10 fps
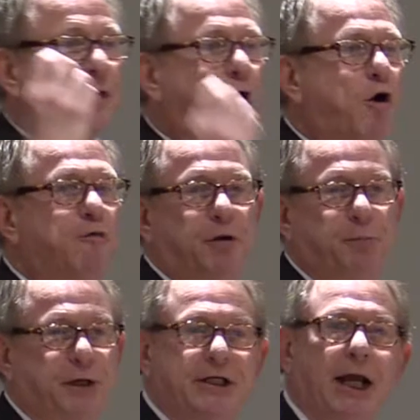
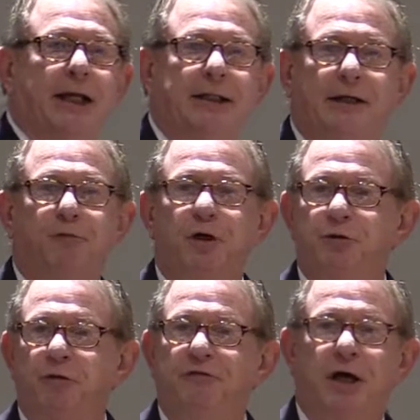Overprotective, which
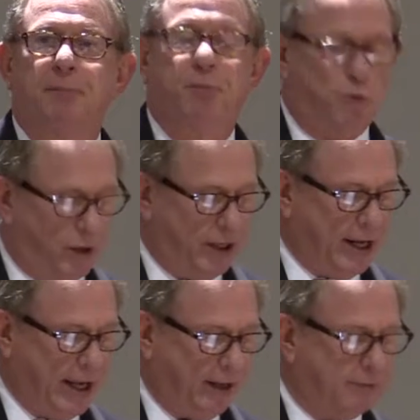we've kind of pointed
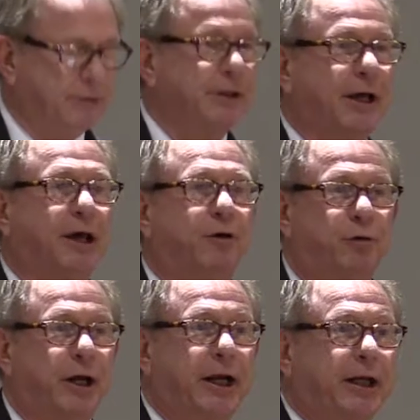out
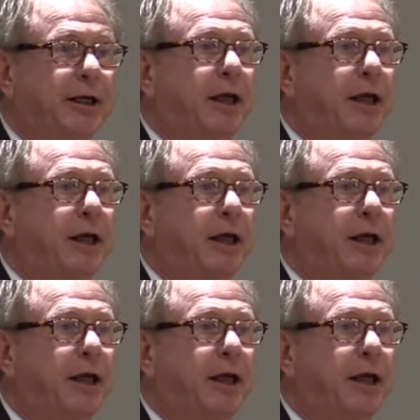already.